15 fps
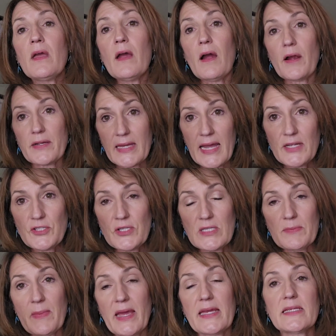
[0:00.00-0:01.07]
Our
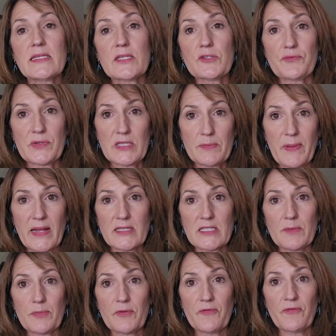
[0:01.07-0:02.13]
conscious mind is
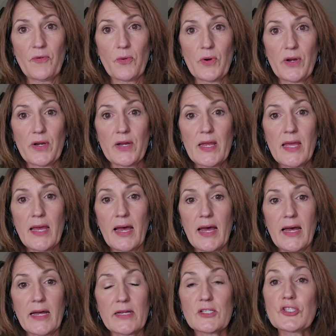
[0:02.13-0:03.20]
responsible for
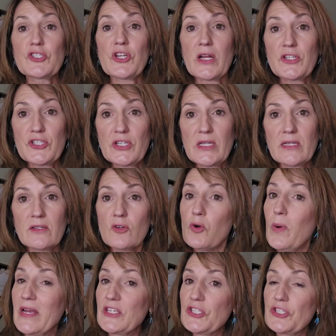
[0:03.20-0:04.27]
judging,
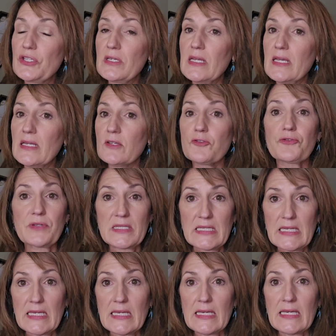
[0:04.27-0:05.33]
questioning,
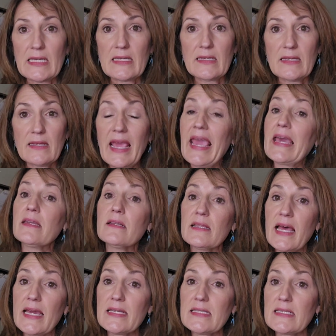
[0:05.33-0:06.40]
critiquing,
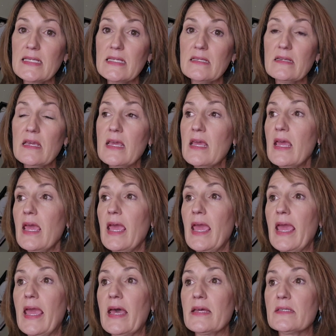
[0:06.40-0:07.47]
analyzing,
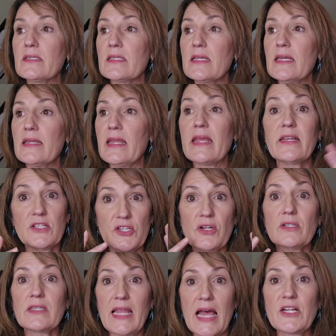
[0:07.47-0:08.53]
and it's our
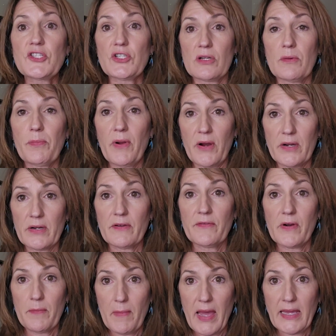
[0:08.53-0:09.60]
logical part of
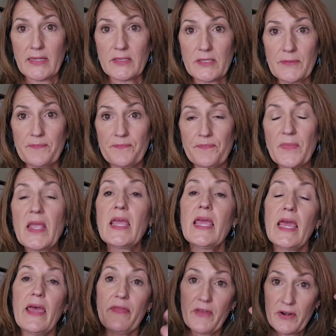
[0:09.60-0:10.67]
our mind.
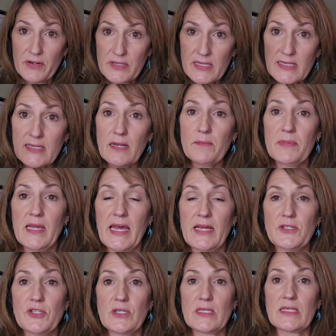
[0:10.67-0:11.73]
And then our
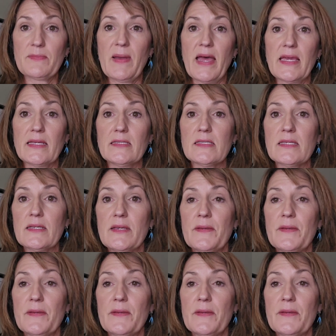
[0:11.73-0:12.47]
subconscious mind